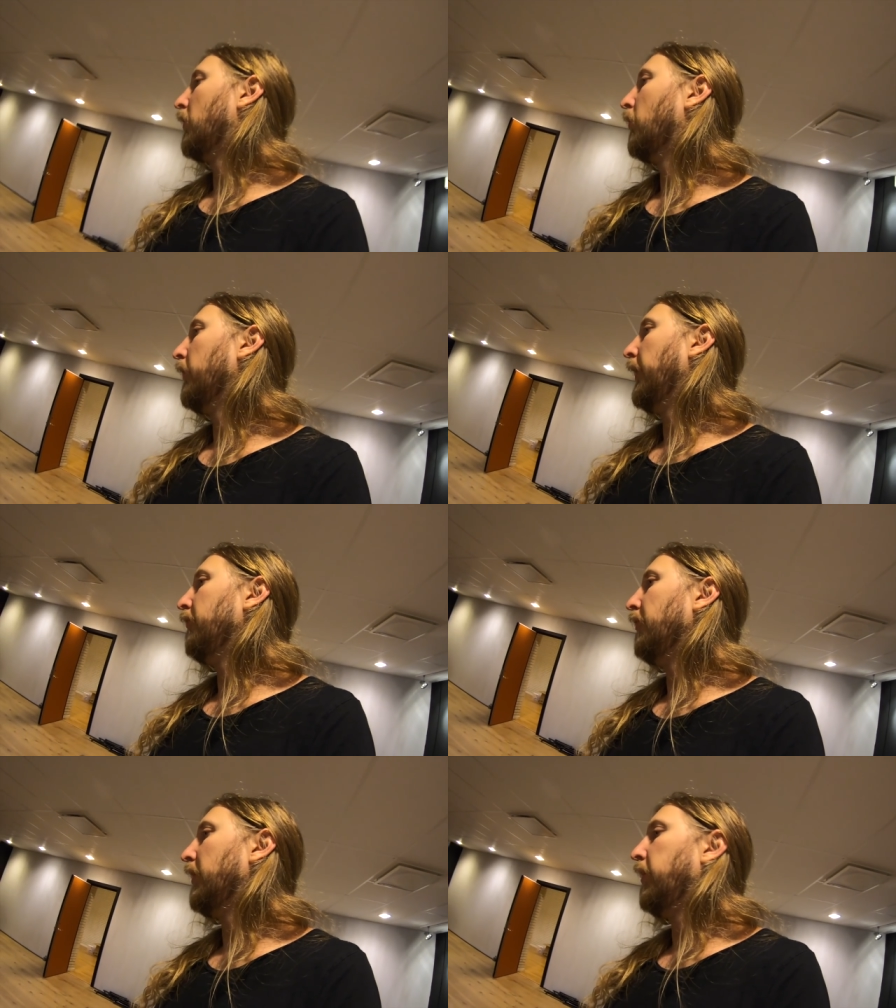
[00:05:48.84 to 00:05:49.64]
record an
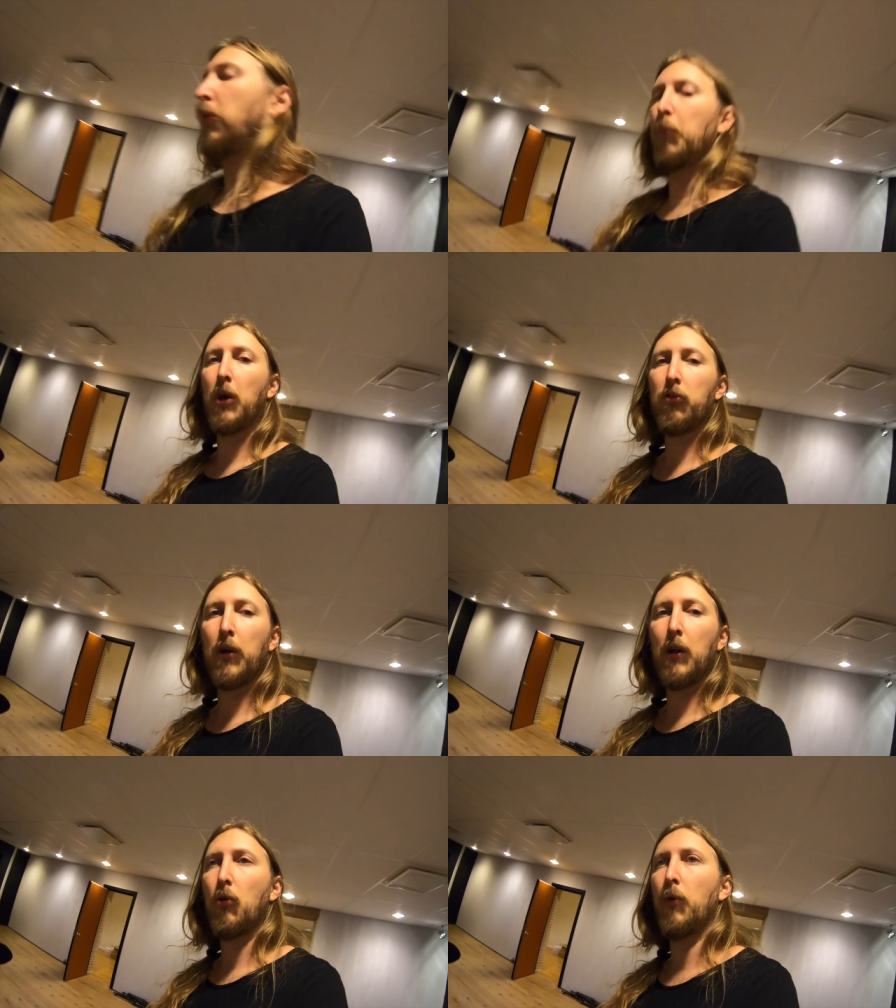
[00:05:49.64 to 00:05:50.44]
FAQ because I
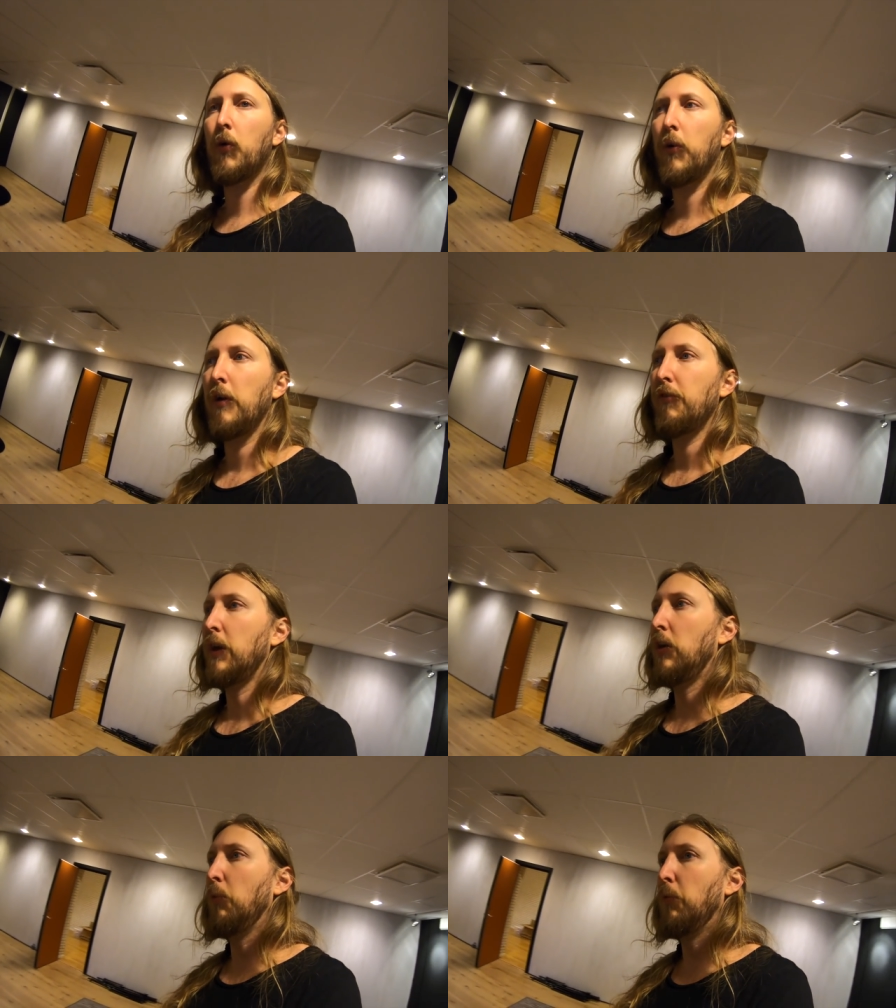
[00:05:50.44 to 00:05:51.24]
need to record an
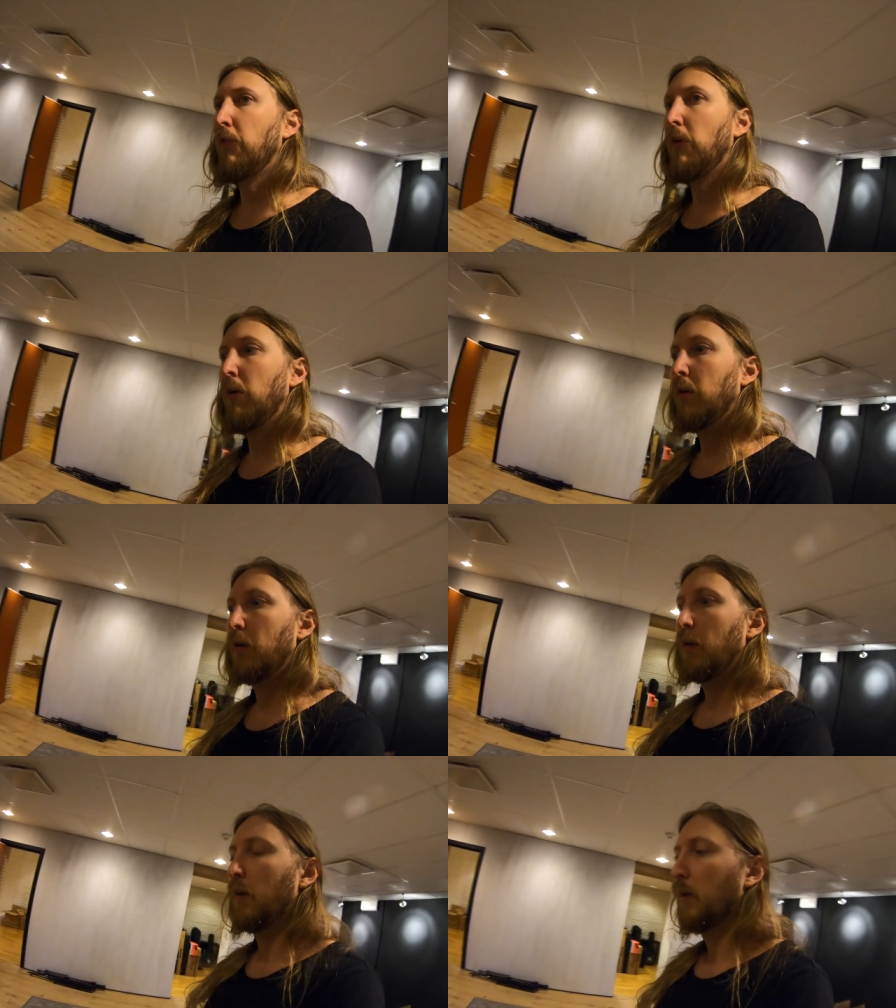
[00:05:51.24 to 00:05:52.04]
FAQ before
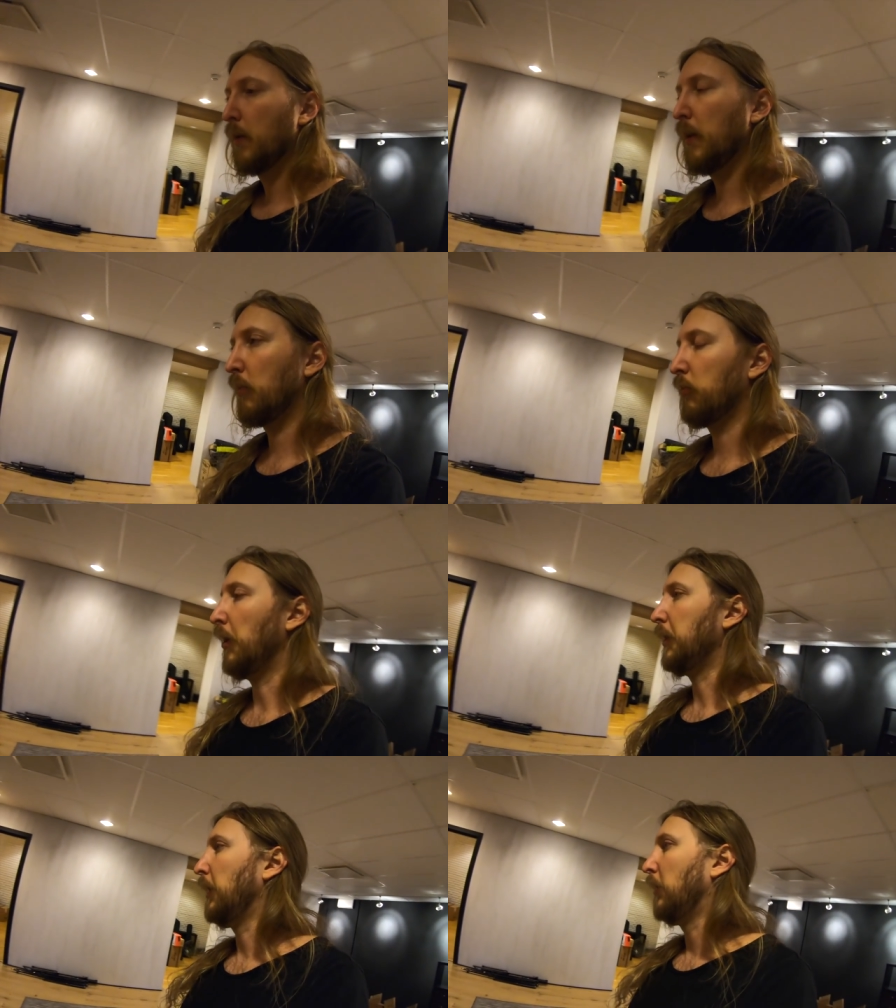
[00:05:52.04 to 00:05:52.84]
next
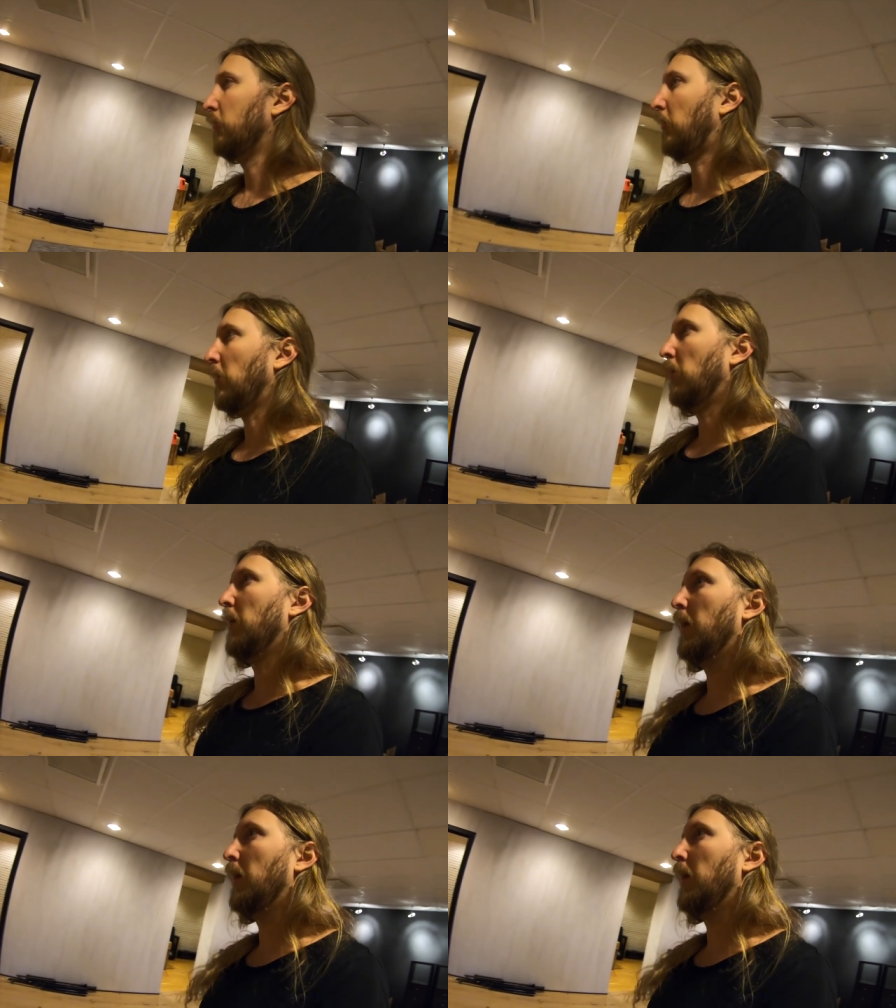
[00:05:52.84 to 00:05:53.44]
Sunday. So